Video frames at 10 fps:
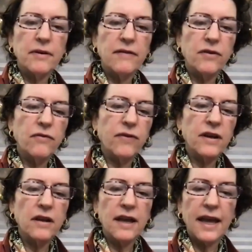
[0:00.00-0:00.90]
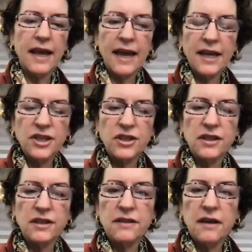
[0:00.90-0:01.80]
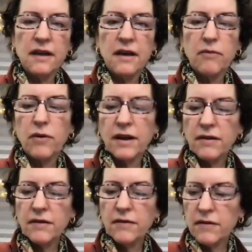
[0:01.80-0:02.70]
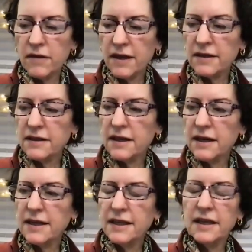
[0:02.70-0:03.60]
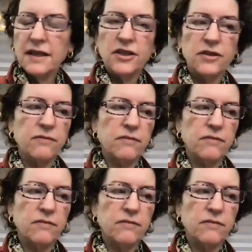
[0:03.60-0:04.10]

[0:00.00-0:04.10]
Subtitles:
If you feel anxious, one of the things that I teach